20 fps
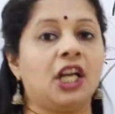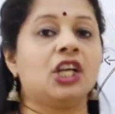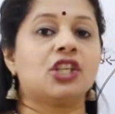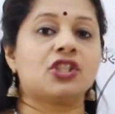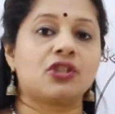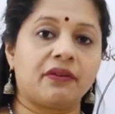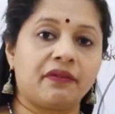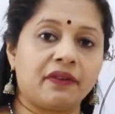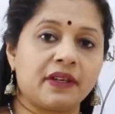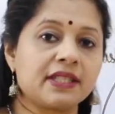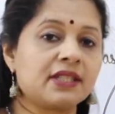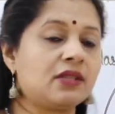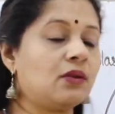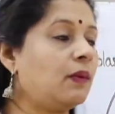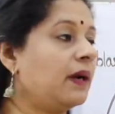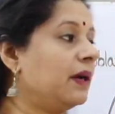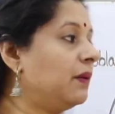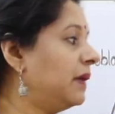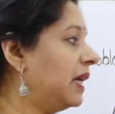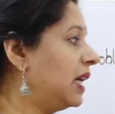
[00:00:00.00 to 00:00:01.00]
So, first
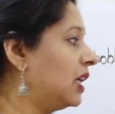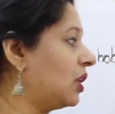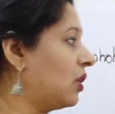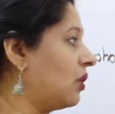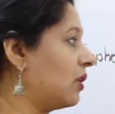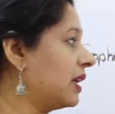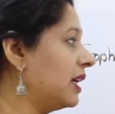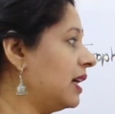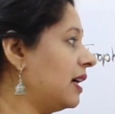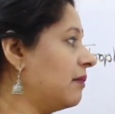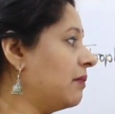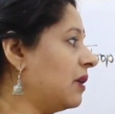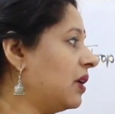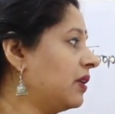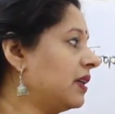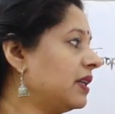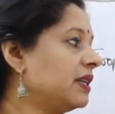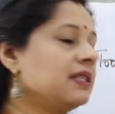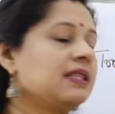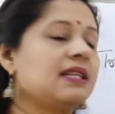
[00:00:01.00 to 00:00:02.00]
one we are talking
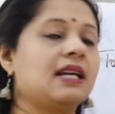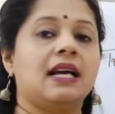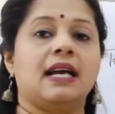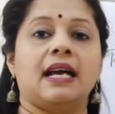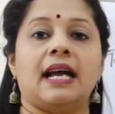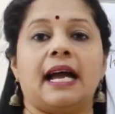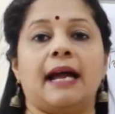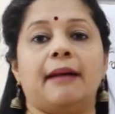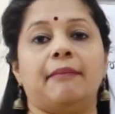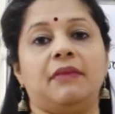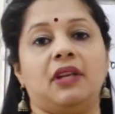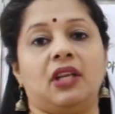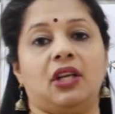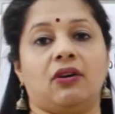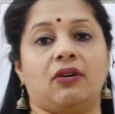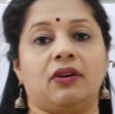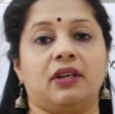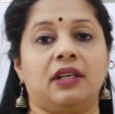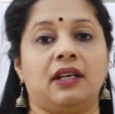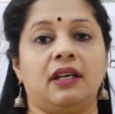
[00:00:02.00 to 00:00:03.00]
about is
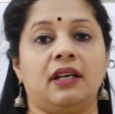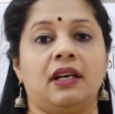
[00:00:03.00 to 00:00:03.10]
amnion.